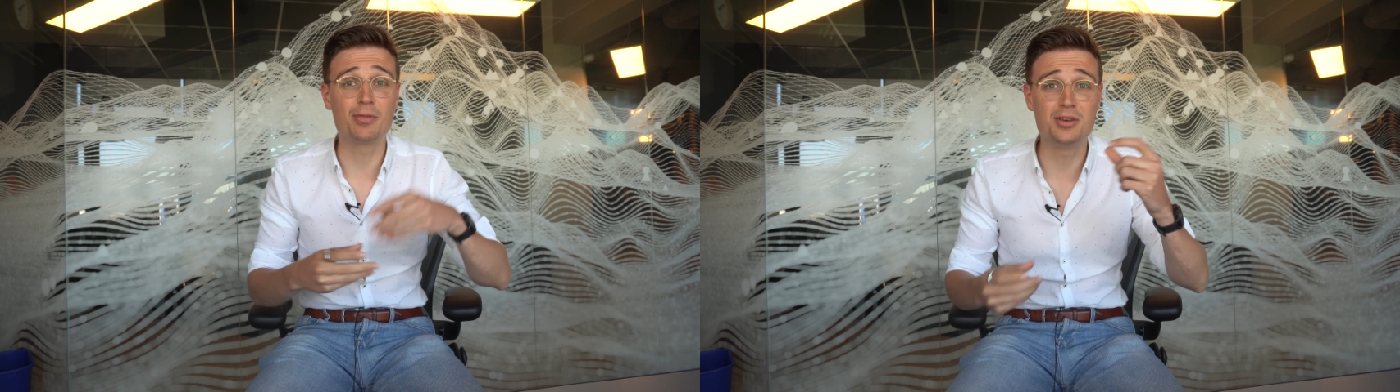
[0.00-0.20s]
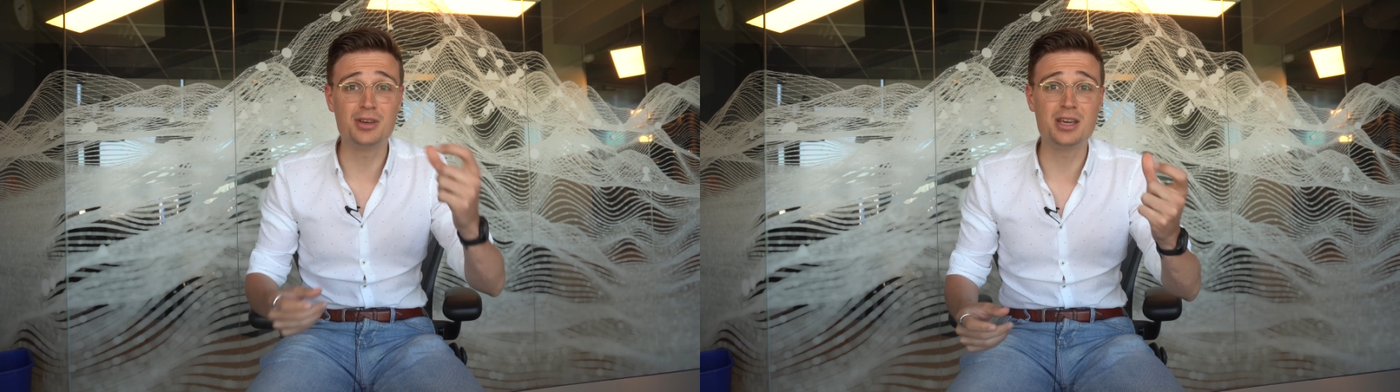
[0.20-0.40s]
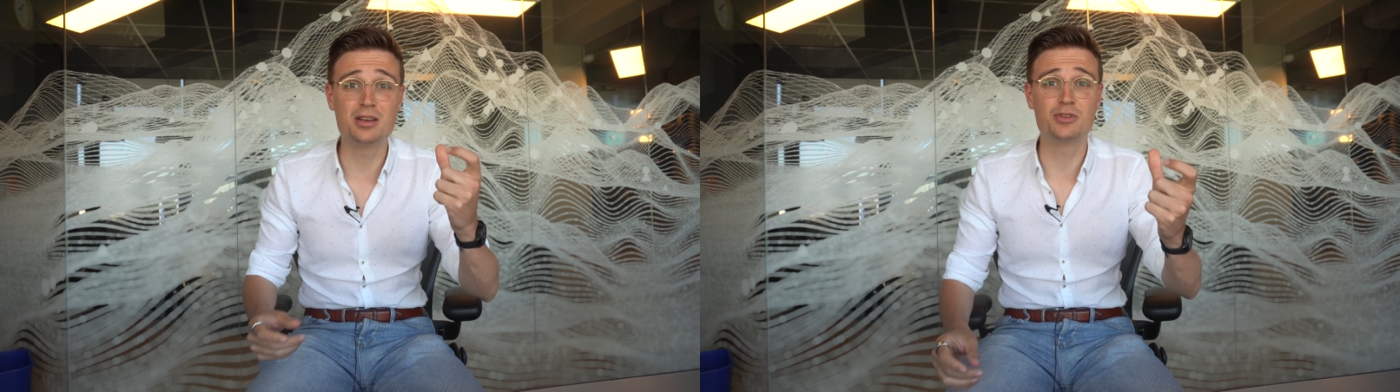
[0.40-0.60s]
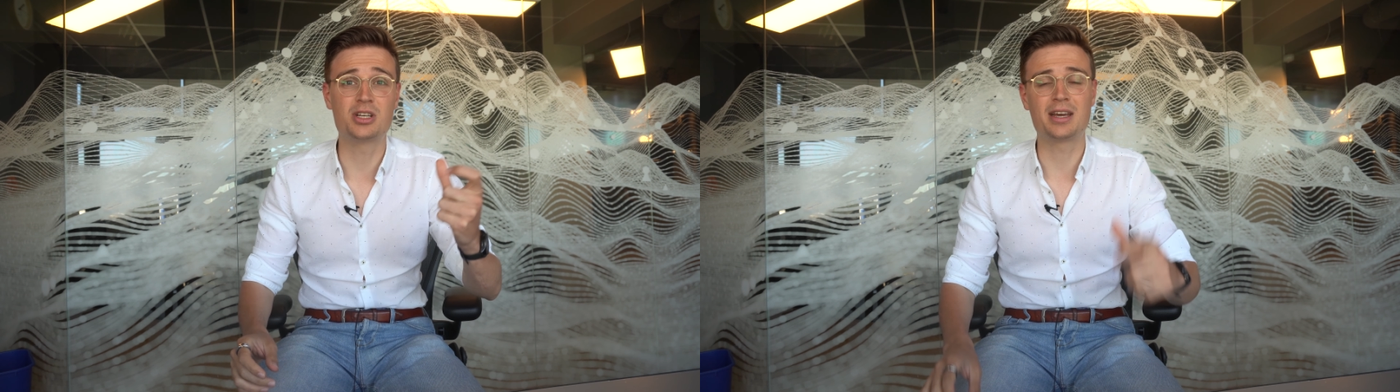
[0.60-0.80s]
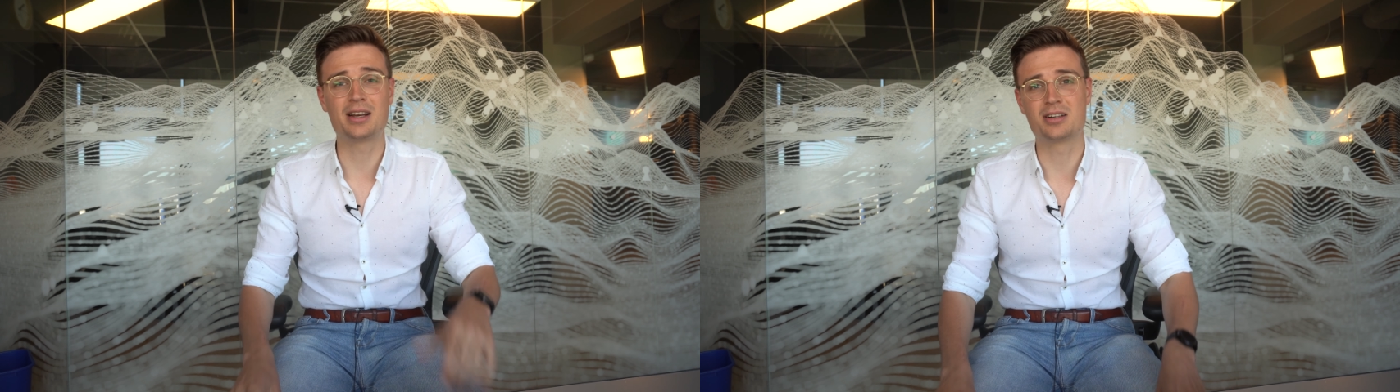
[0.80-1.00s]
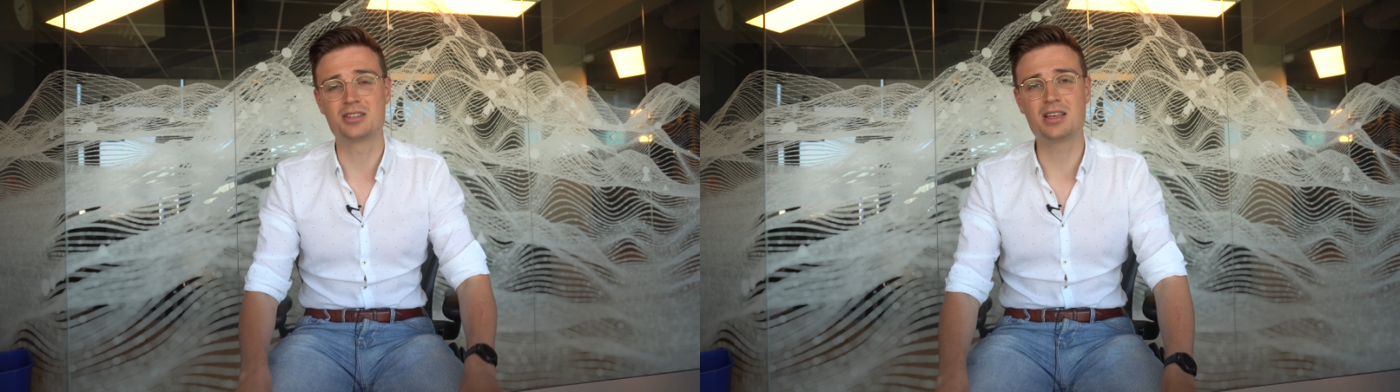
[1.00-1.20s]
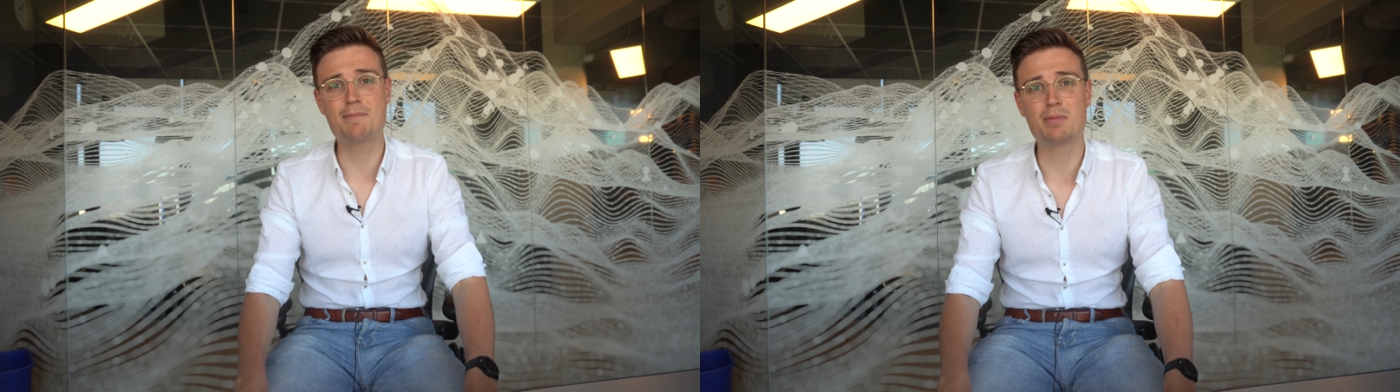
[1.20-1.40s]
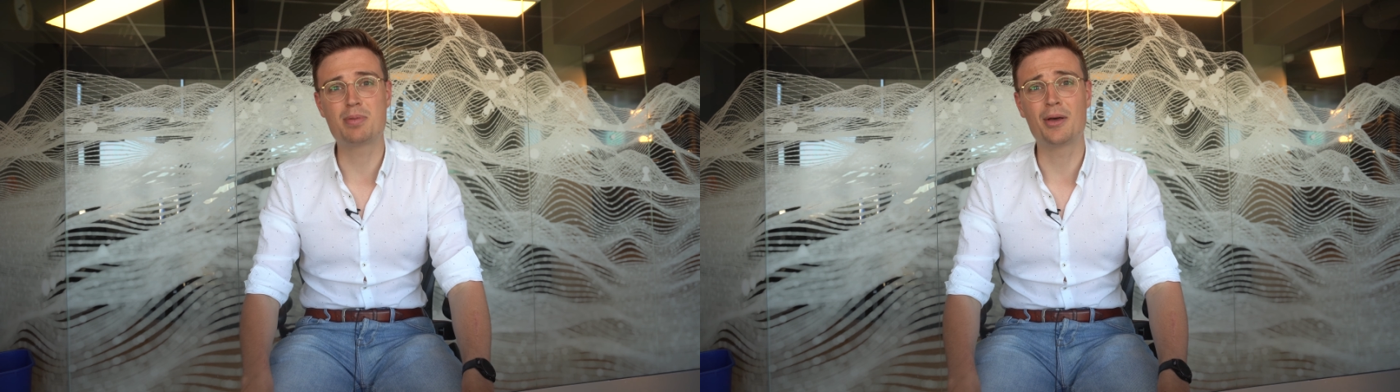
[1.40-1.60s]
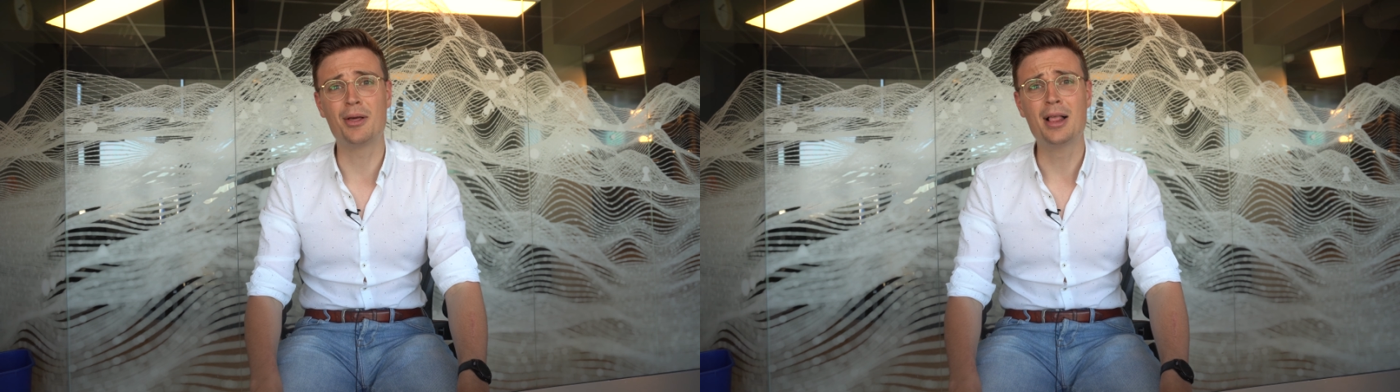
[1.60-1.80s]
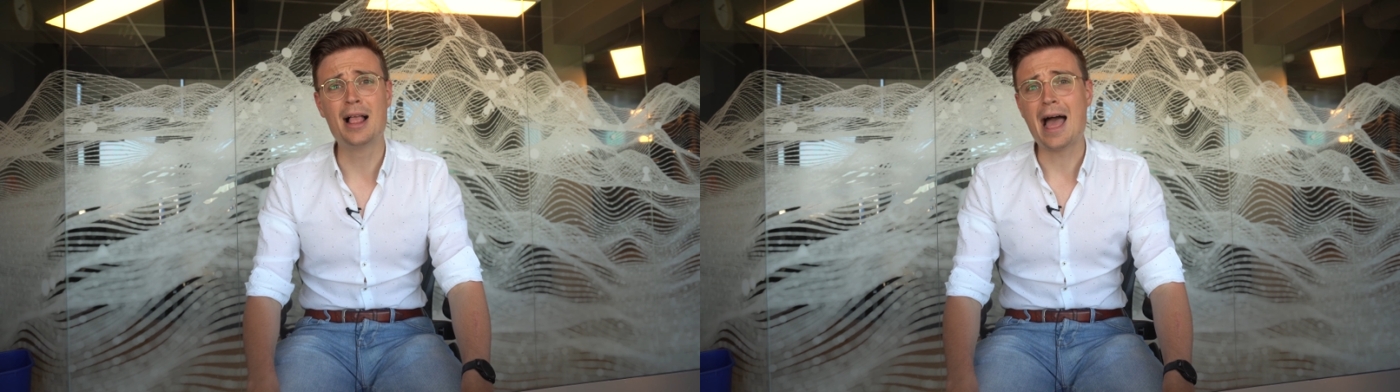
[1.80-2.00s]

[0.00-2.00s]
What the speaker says: the need of taking their sleeping pill.